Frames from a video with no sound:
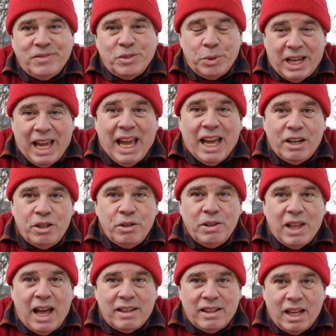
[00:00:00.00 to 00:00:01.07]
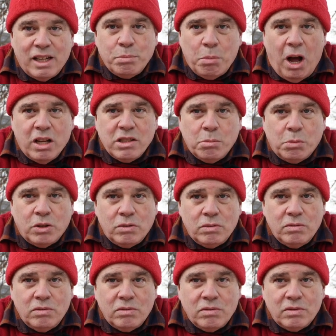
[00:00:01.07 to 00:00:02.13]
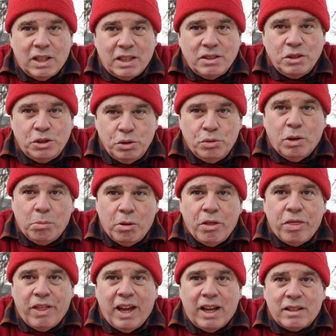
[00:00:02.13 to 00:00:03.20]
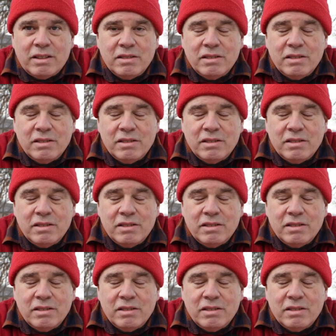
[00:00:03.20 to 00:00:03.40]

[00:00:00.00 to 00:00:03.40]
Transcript: We can do that. That is possible. That's a doable thing.